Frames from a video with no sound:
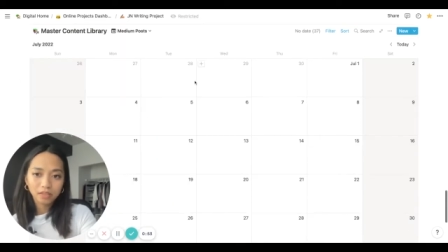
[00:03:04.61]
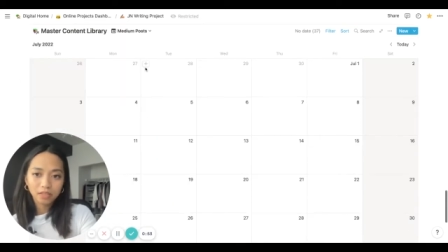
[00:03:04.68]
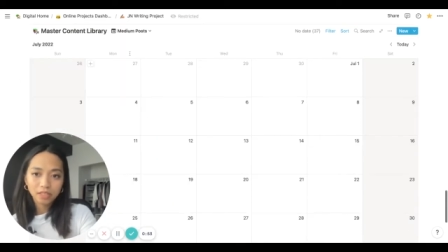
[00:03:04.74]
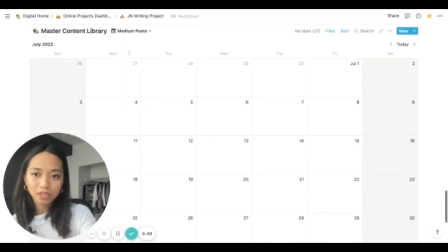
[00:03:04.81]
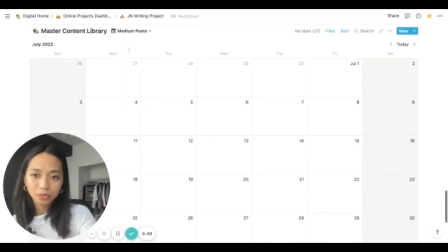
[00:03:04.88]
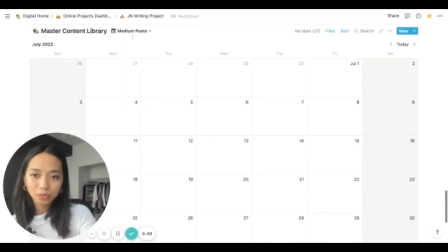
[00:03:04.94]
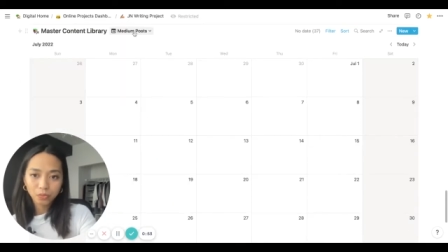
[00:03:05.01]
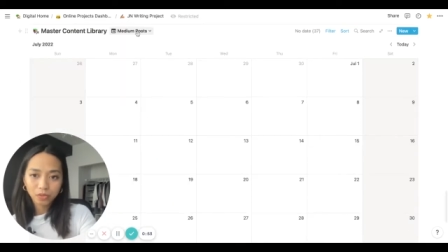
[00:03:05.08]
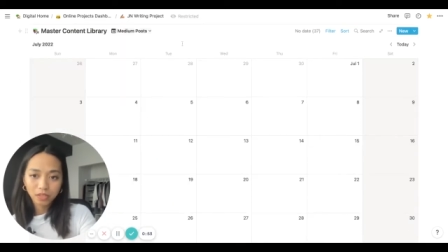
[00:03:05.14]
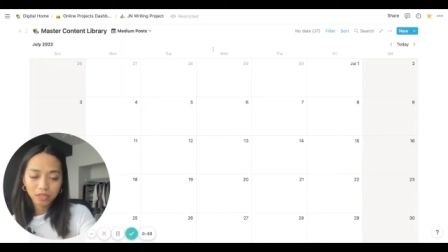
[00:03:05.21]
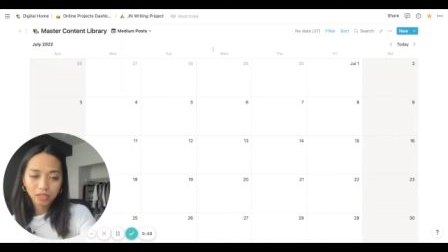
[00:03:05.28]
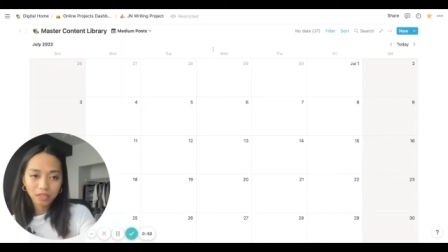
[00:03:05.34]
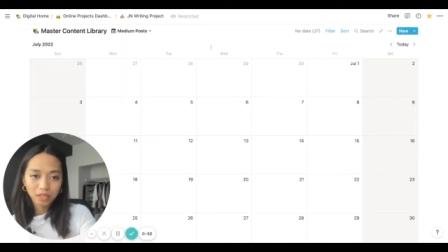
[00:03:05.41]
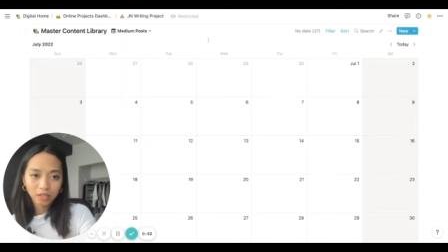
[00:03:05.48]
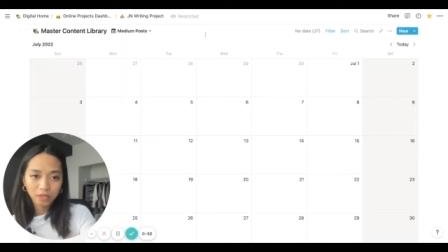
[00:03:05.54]
This
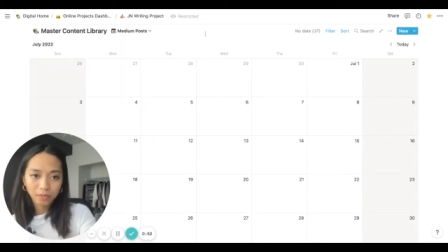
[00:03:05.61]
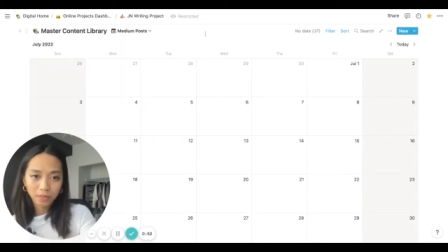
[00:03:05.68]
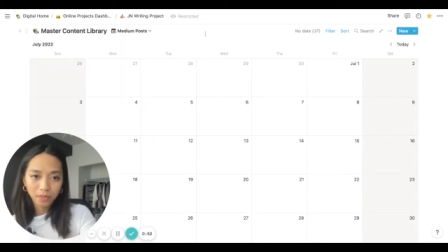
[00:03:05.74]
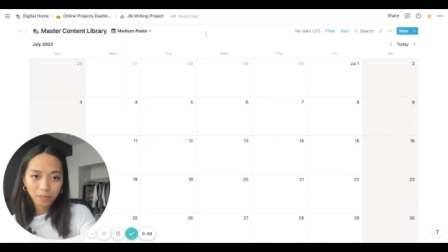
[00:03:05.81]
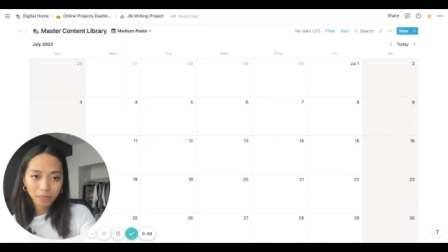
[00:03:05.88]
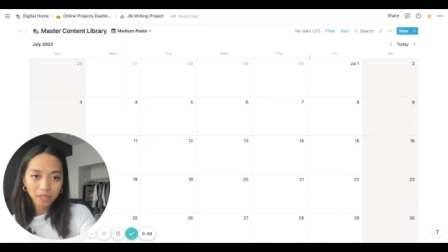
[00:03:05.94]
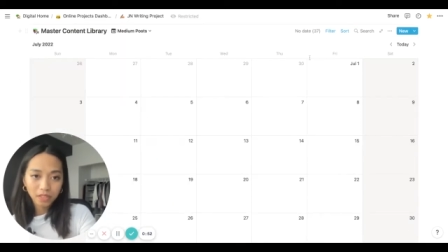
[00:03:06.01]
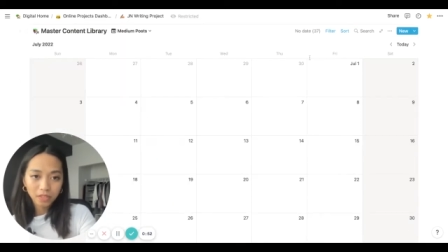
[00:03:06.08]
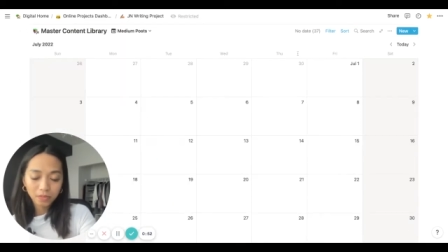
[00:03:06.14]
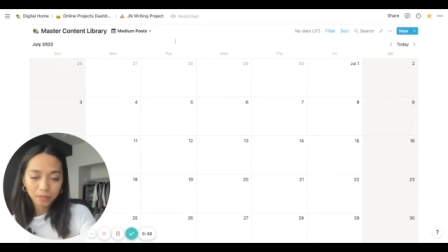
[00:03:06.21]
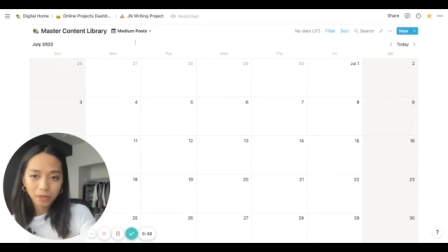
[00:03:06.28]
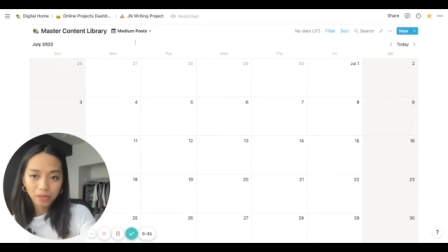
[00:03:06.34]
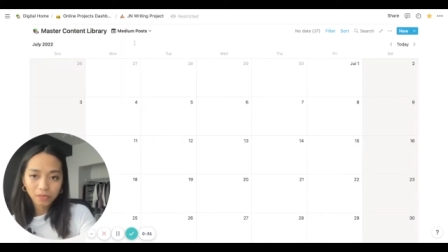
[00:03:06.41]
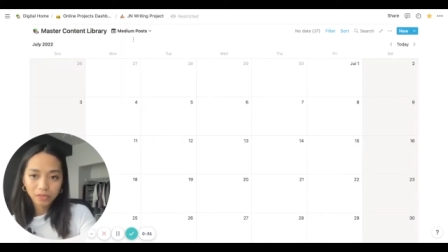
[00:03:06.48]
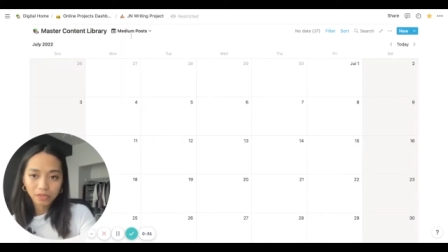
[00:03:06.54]
one are my Medium
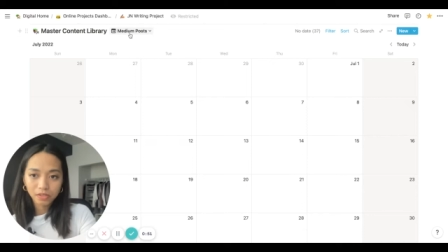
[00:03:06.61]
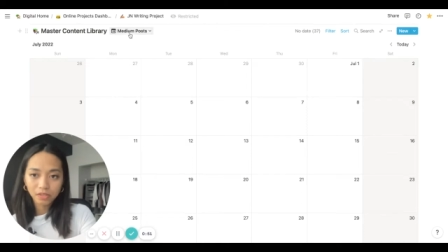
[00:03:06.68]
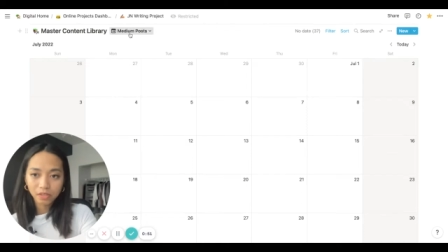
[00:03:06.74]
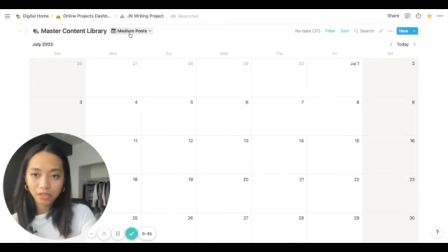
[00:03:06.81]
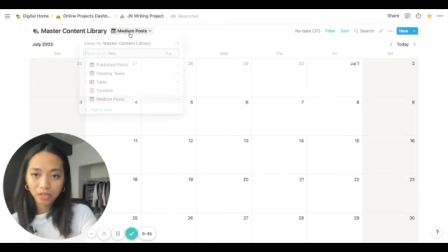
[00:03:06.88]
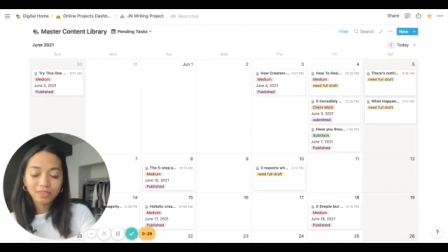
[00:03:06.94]
posts.